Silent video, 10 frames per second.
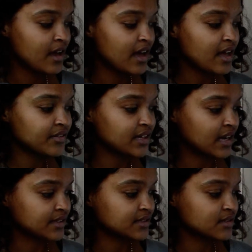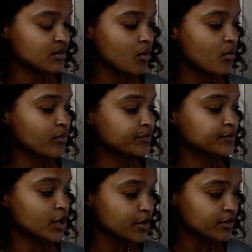And they asked the
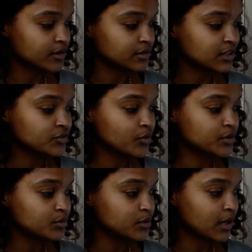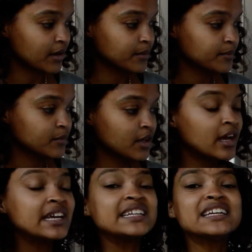turtle, la tortuga.
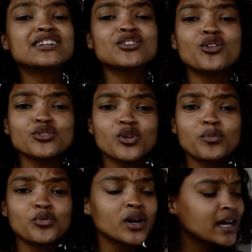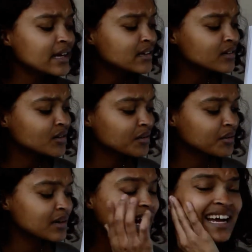Y yo no puedo,
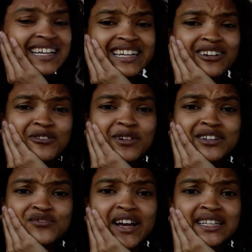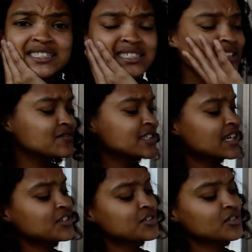I can't run fast enough to
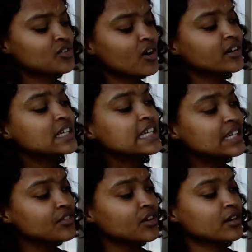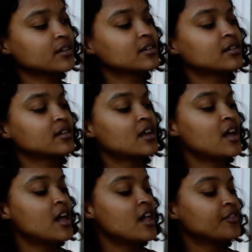catch the car either.
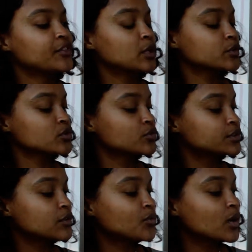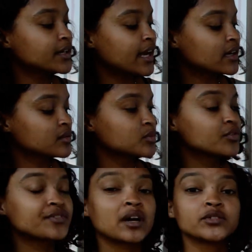There was only one animal
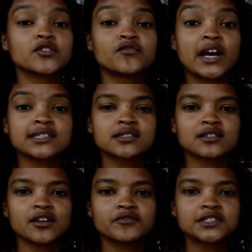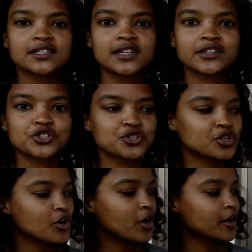that was fast enough to catch the
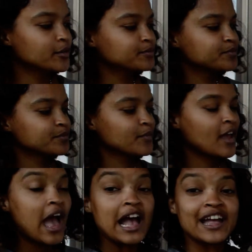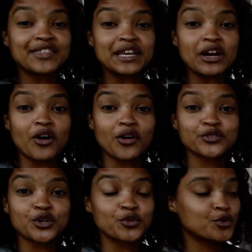car, and they all
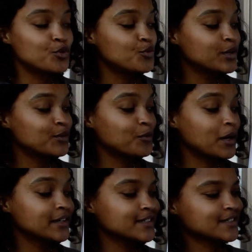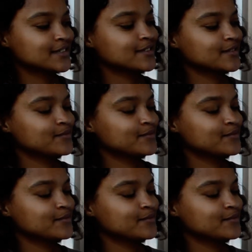know who it was.